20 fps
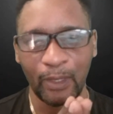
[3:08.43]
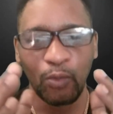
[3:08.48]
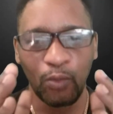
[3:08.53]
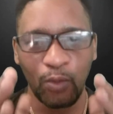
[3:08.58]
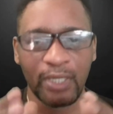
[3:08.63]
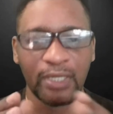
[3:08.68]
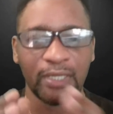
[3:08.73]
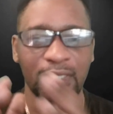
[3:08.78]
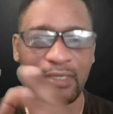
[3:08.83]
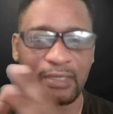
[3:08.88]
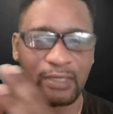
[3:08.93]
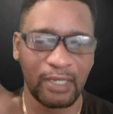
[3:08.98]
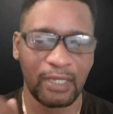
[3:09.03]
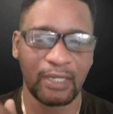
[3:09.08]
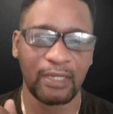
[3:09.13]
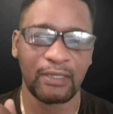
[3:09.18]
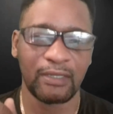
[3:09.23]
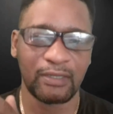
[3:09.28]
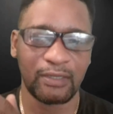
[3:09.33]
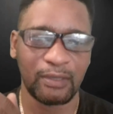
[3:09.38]
what it
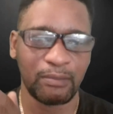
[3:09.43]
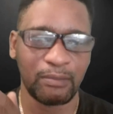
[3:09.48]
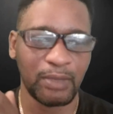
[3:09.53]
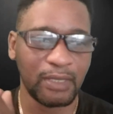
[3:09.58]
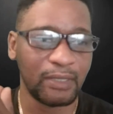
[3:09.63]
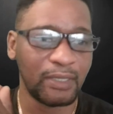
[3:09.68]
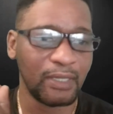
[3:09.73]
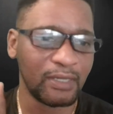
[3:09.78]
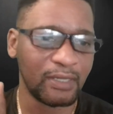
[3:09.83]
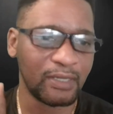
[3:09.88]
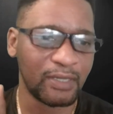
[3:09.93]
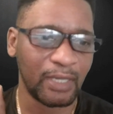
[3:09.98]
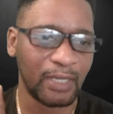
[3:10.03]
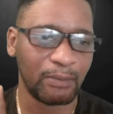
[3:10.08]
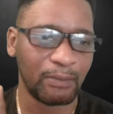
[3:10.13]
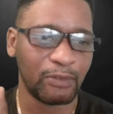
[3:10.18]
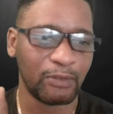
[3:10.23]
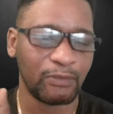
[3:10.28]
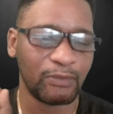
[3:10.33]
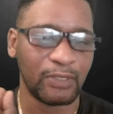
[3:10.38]
takes to be this
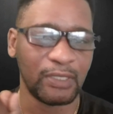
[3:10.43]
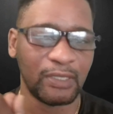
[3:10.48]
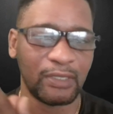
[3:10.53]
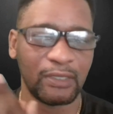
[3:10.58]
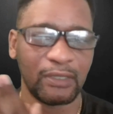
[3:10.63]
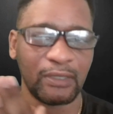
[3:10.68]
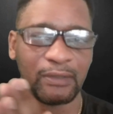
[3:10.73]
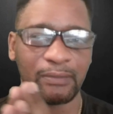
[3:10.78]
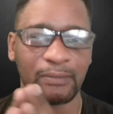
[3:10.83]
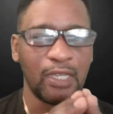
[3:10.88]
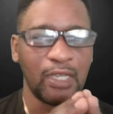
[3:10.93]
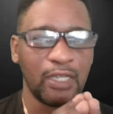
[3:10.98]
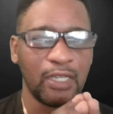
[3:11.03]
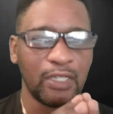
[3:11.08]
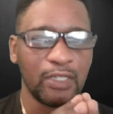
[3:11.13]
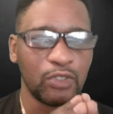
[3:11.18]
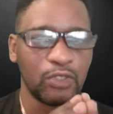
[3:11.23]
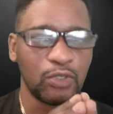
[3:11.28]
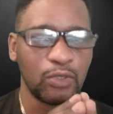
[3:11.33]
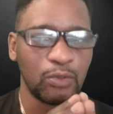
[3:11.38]
type of leader
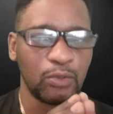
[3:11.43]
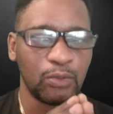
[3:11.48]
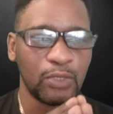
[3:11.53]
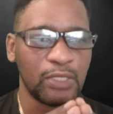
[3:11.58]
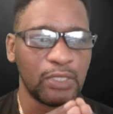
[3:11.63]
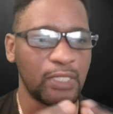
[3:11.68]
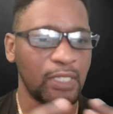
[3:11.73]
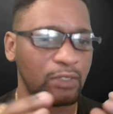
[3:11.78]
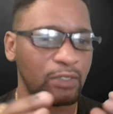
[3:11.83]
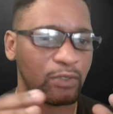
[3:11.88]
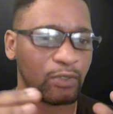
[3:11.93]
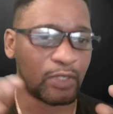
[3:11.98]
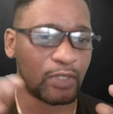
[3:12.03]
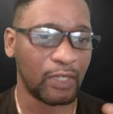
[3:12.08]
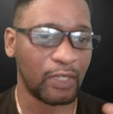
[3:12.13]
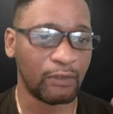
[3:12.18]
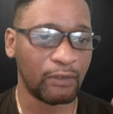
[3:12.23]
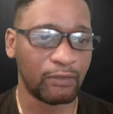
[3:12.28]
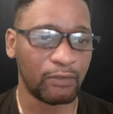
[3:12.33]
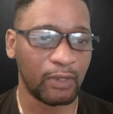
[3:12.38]
as you set
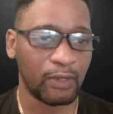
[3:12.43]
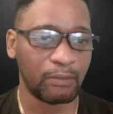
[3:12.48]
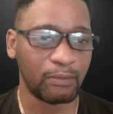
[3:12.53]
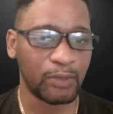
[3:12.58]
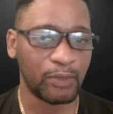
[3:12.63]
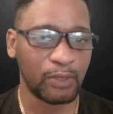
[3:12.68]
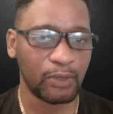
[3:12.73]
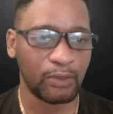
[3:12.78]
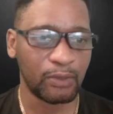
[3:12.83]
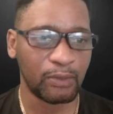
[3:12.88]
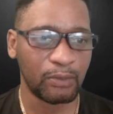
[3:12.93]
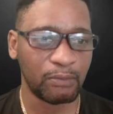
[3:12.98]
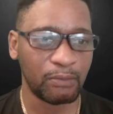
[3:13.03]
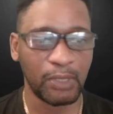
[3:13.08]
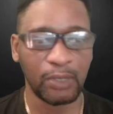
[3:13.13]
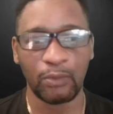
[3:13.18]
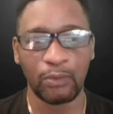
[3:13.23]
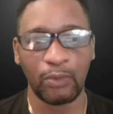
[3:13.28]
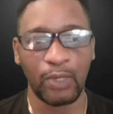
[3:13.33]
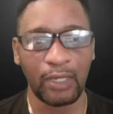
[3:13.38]
yourself up to
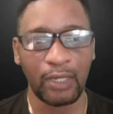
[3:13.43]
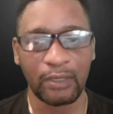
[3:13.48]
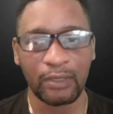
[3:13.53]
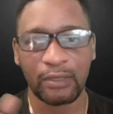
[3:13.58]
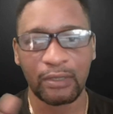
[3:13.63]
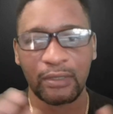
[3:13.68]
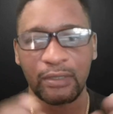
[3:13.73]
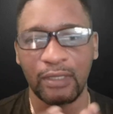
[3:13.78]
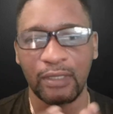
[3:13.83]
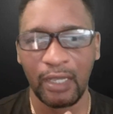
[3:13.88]
build wealth?